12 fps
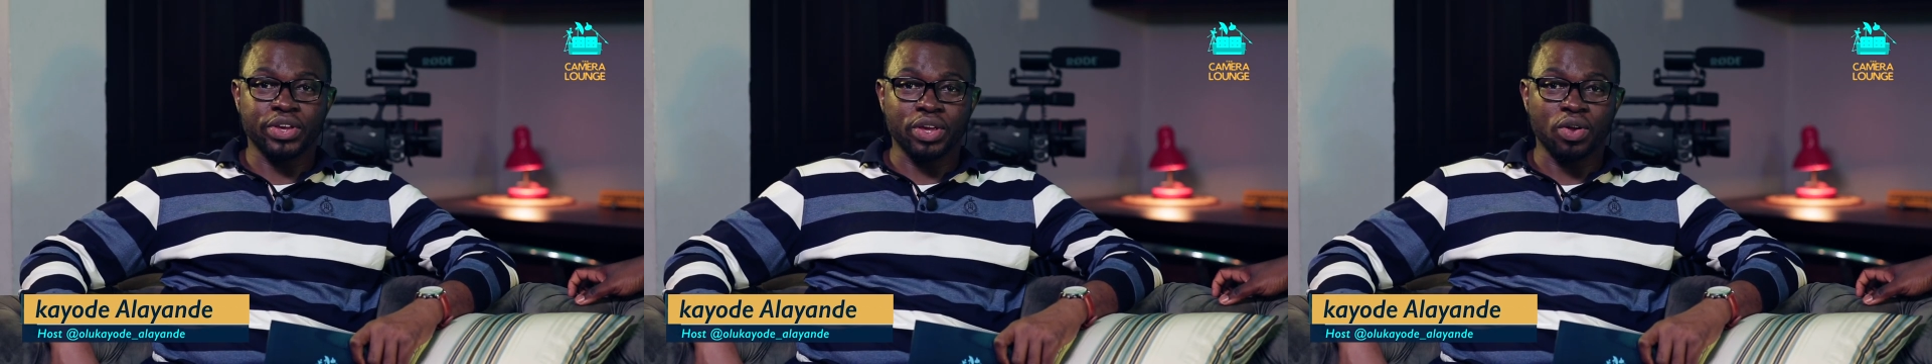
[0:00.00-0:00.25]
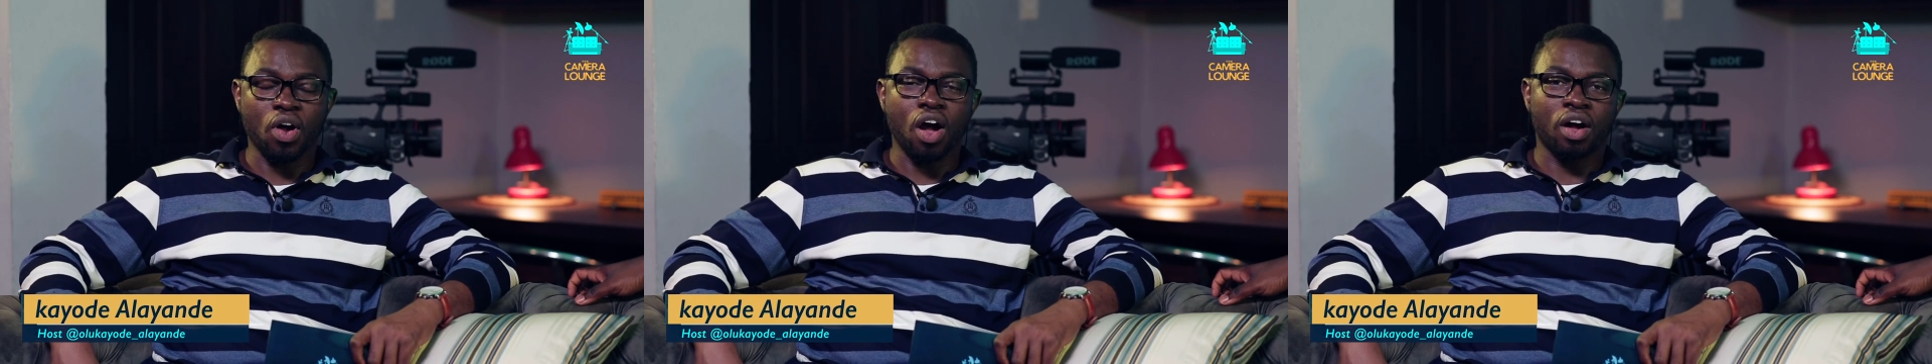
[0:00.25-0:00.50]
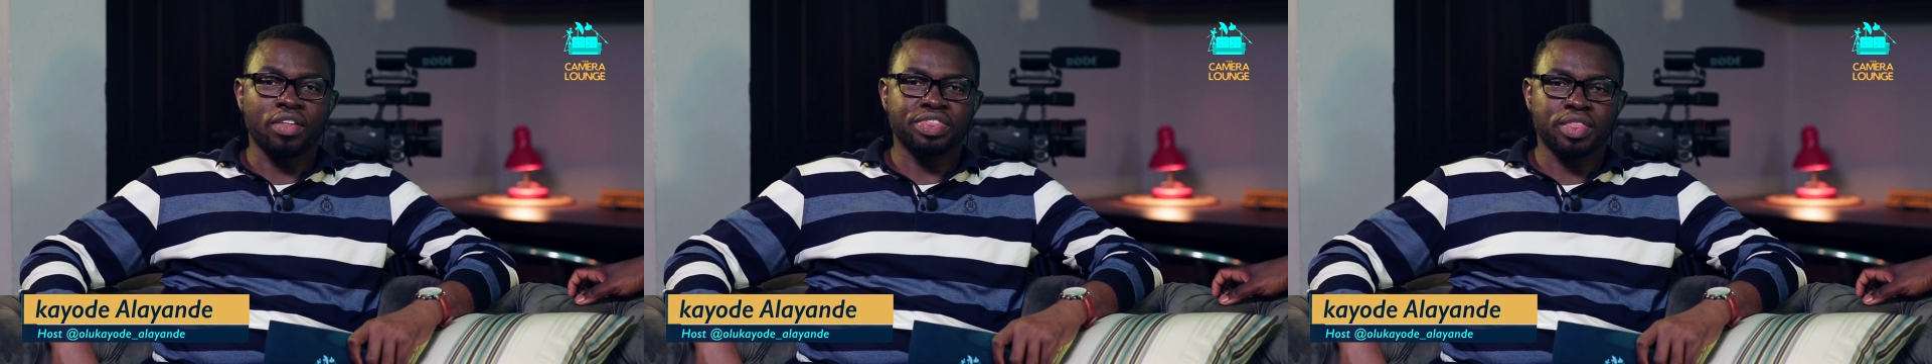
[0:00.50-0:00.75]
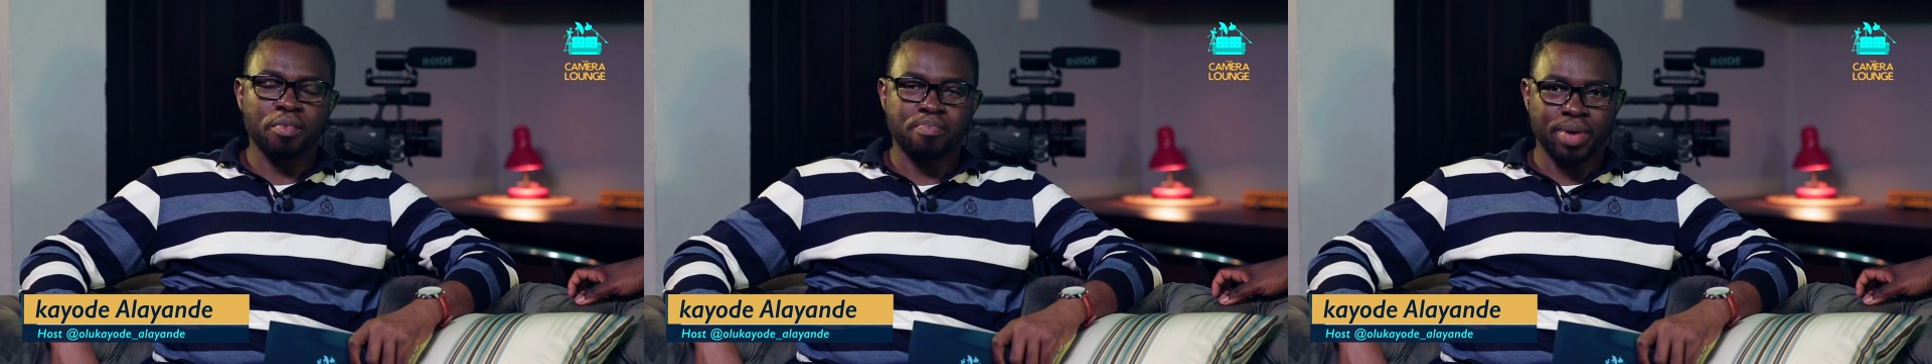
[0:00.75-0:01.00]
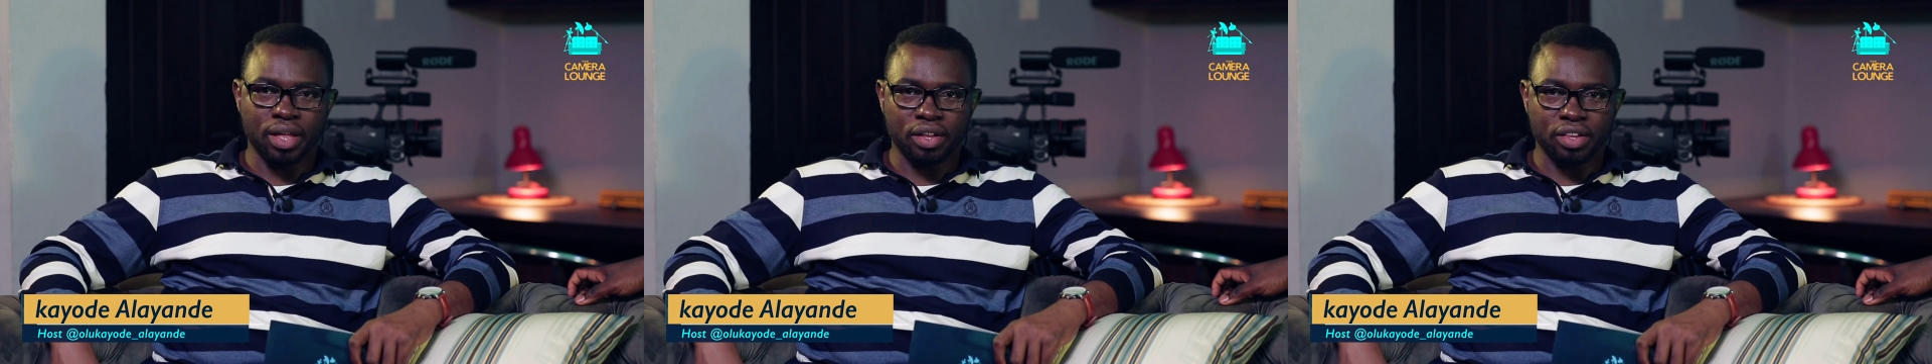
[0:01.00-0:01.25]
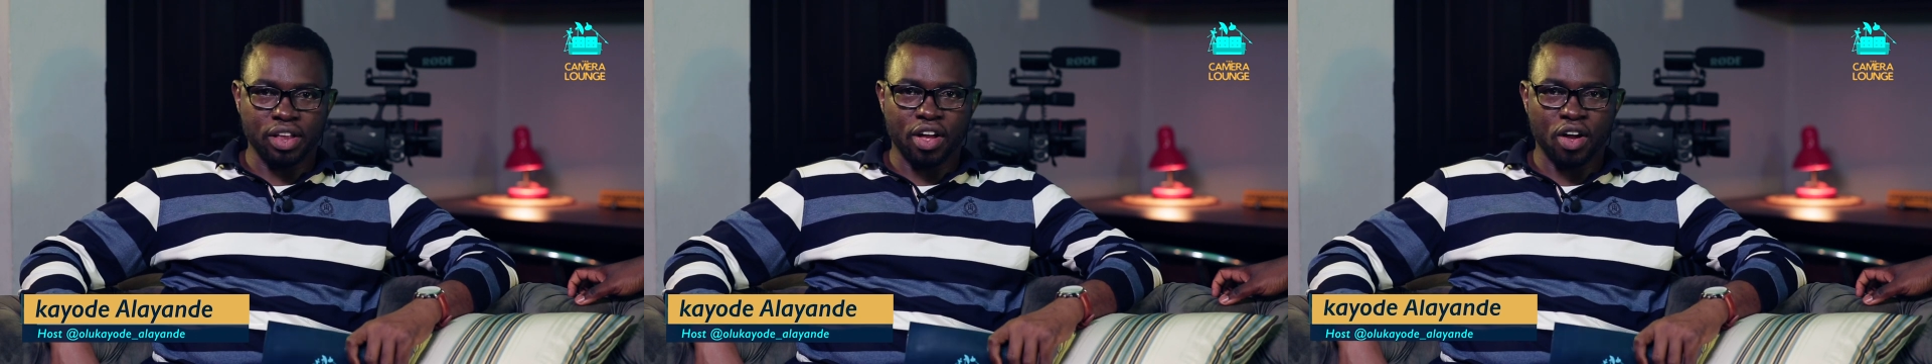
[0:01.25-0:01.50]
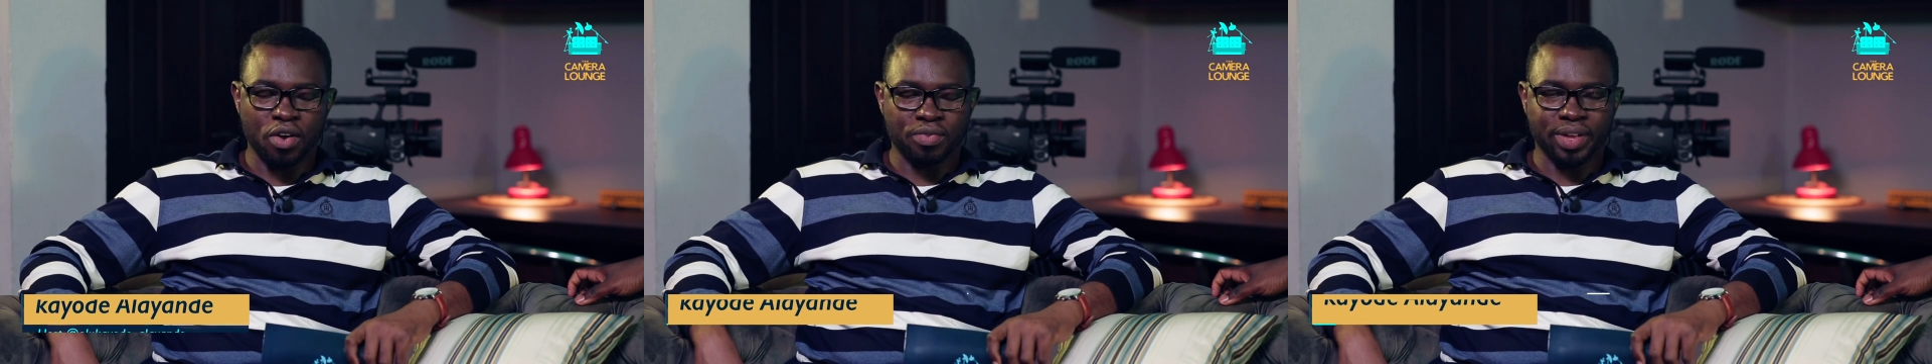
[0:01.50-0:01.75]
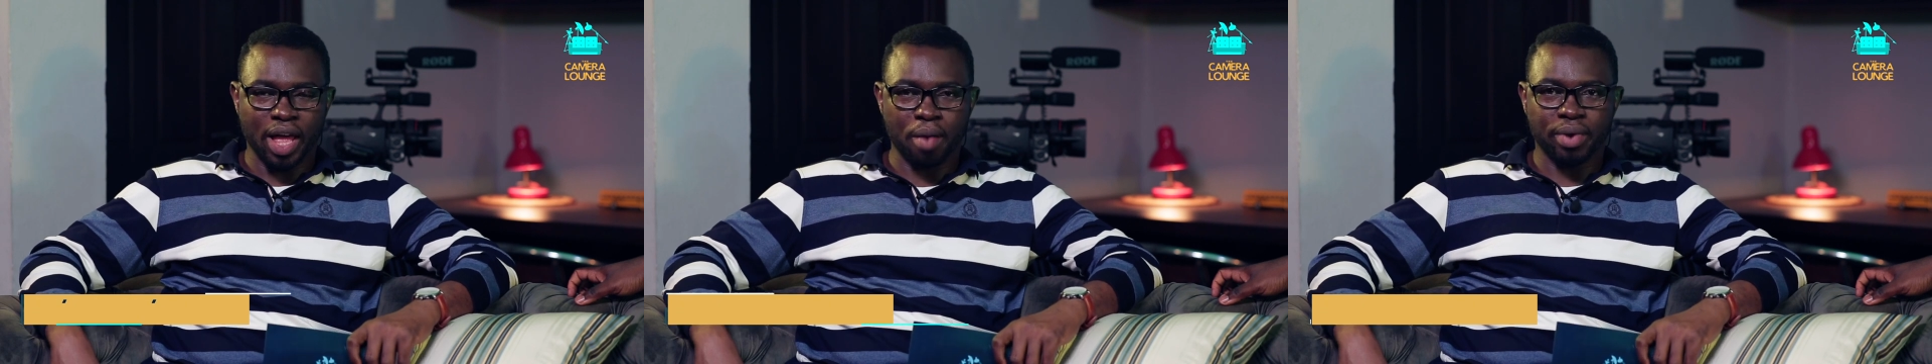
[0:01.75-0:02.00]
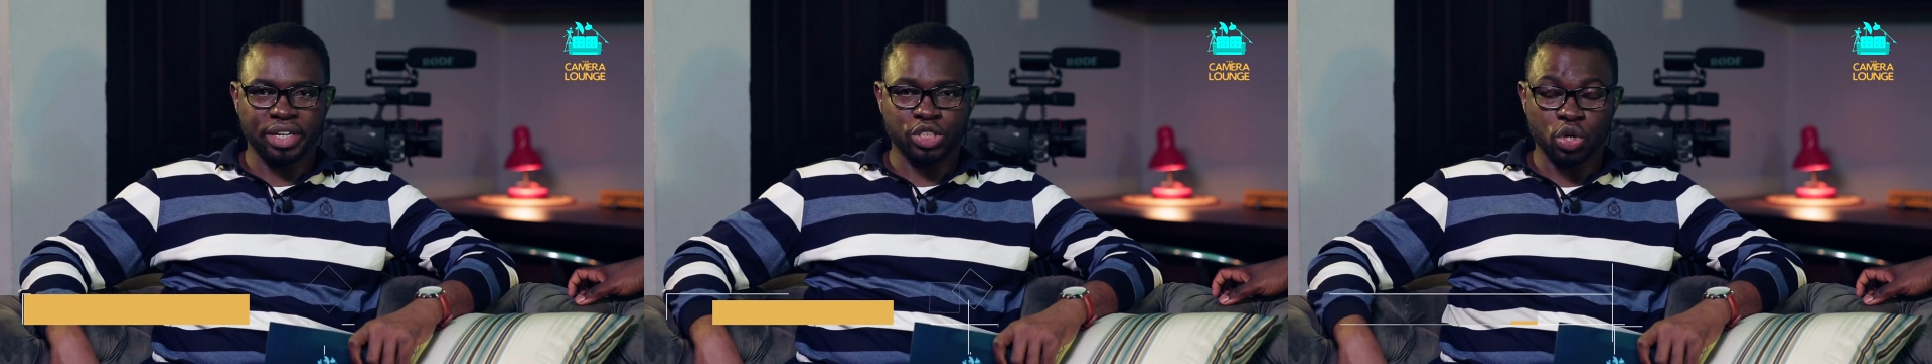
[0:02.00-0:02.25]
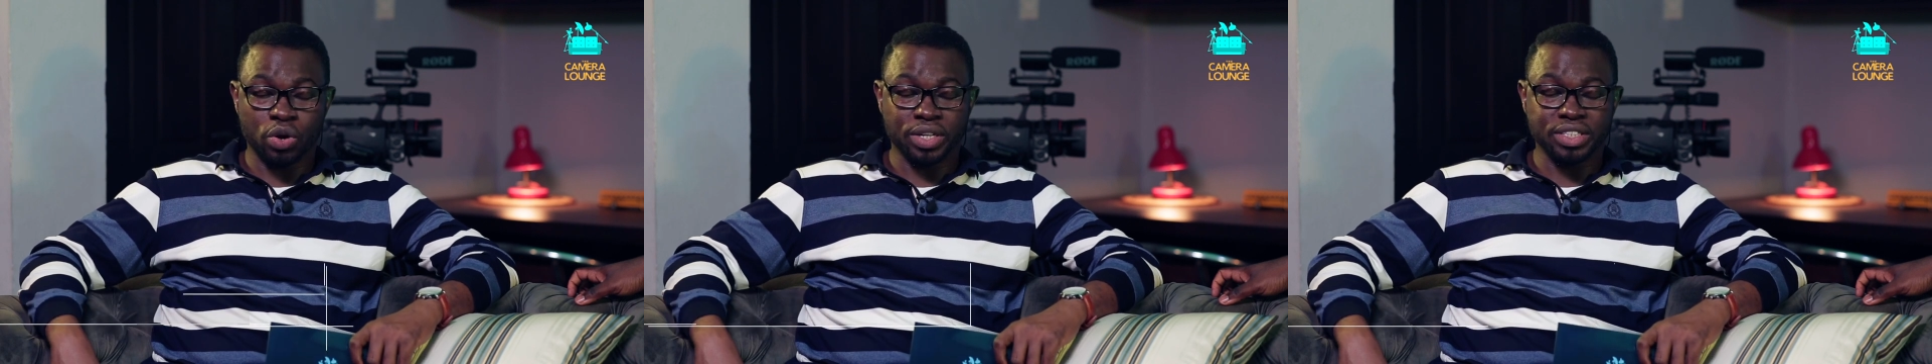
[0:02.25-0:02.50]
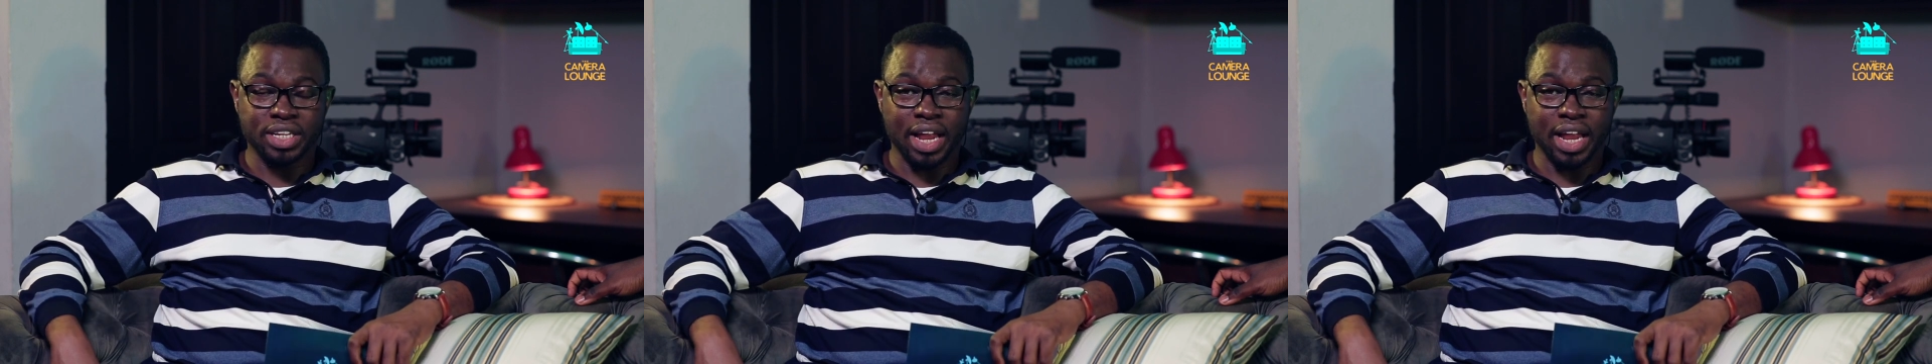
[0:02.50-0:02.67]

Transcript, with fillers: to you on the bill of Camera Joints,